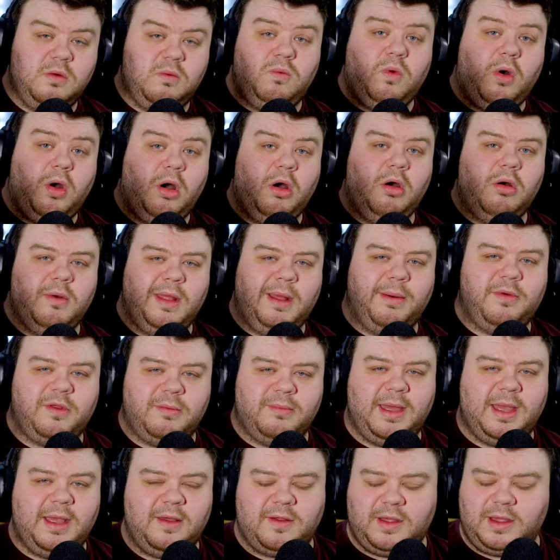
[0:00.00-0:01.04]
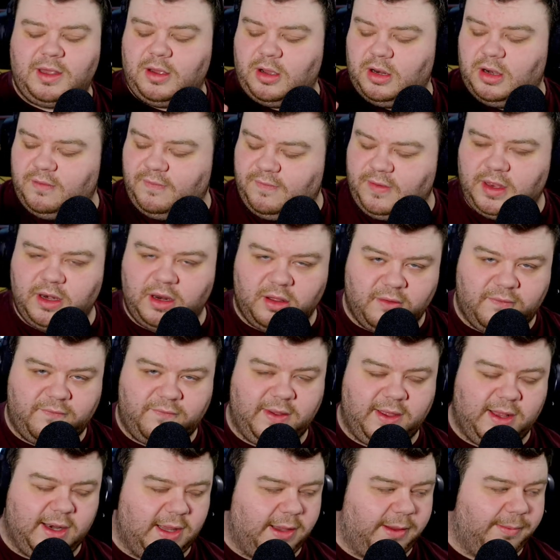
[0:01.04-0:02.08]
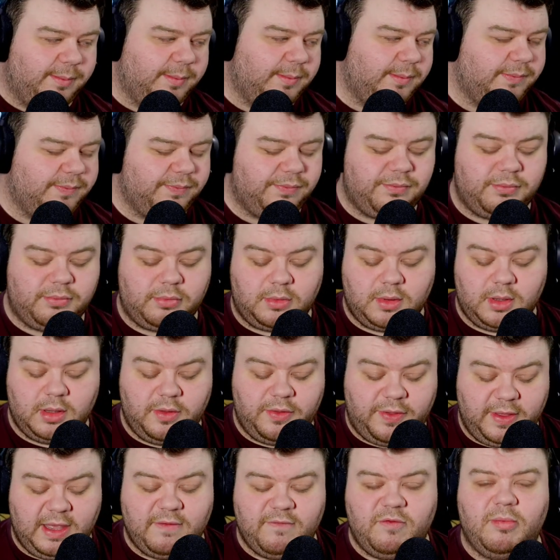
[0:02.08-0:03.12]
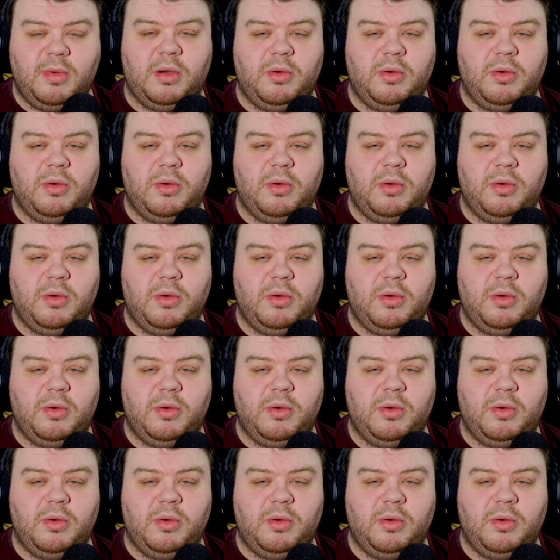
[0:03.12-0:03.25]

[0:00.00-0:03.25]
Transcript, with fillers: whoa, that was amazing kind of you know feeling? Think of